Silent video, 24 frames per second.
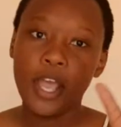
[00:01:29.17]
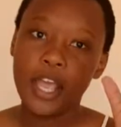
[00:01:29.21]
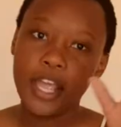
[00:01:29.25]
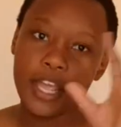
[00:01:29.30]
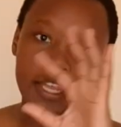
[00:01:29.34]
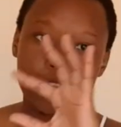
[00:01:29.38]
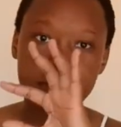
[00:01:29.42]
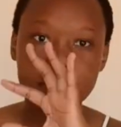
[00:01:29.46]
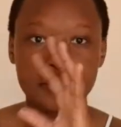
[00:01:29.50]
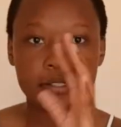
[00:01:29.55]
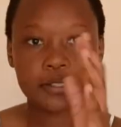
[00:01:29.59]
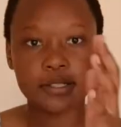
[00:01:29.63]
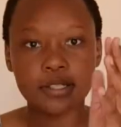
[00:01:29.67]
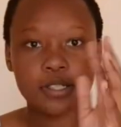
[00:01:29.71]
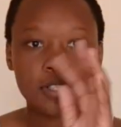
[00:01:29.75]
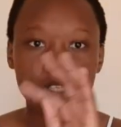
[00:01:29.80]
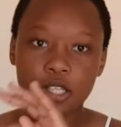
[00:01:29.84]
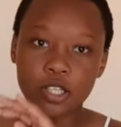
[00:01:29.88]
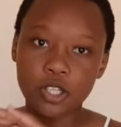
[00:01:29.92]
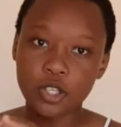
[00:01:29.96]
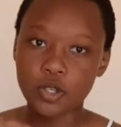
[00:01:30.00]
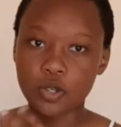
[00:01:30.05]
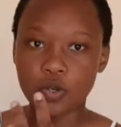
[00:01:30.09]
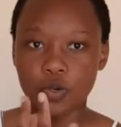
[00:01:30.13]
And
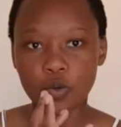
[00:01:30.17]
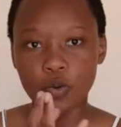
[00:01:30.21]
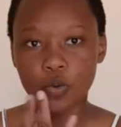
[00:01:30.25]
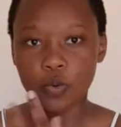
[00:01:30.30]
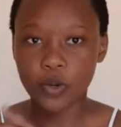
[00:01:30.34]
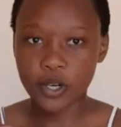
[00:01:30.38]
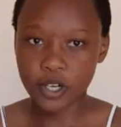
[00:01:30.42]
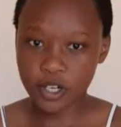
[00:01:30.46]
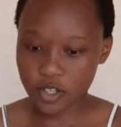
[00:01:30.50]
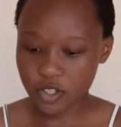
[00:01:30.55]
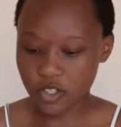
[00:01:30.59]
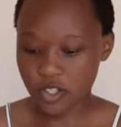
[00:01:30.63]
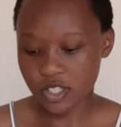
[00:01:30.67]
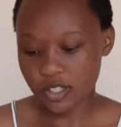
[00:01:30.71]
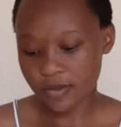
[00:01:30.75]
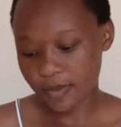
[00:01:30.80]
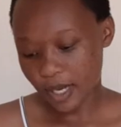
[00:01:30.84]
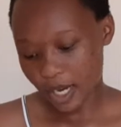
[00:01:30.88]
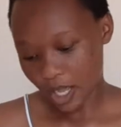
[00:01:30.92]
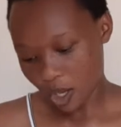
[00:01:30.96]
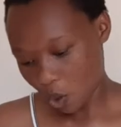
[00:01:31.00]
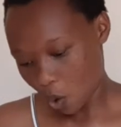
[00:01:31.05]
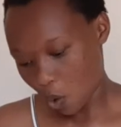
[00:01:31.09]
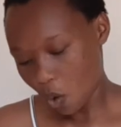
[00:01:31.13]
you know, when I just be like,